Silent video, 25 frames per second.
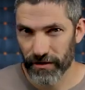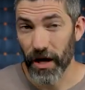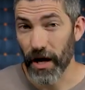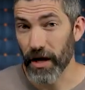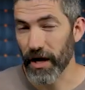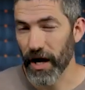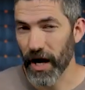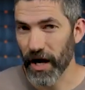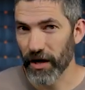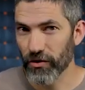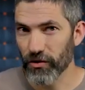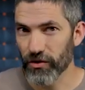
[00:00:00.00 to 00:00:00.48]

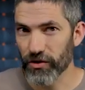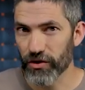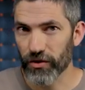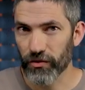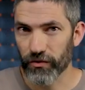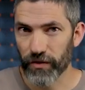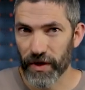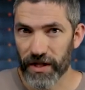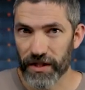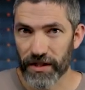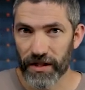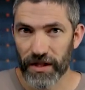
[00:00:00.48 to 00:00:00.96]
It handles the
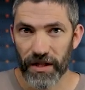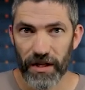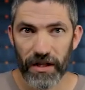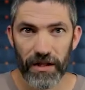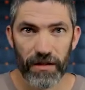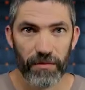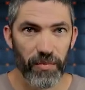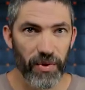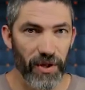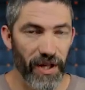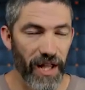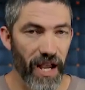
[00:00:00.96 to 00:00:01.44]

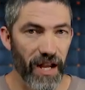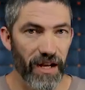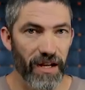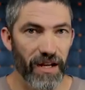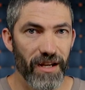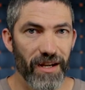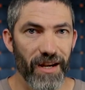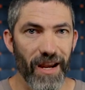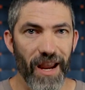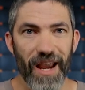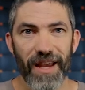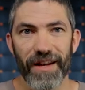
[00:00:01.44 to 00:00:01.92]
reasoning,
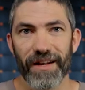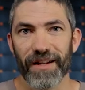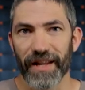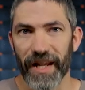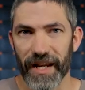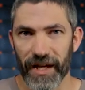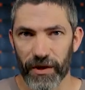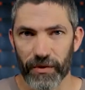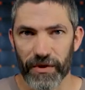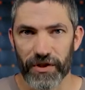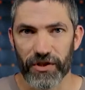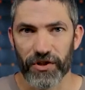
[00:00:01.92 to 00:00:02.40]
planning, and
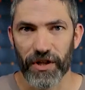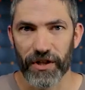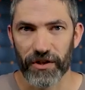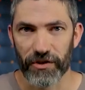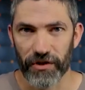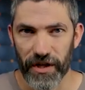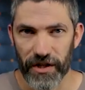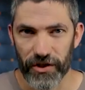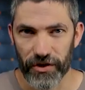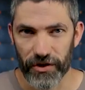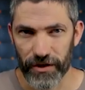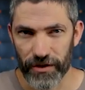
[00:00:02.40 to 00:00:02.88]
language
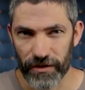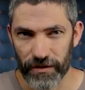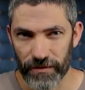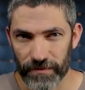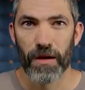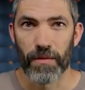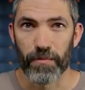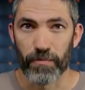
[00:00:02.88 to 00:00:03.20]
generation.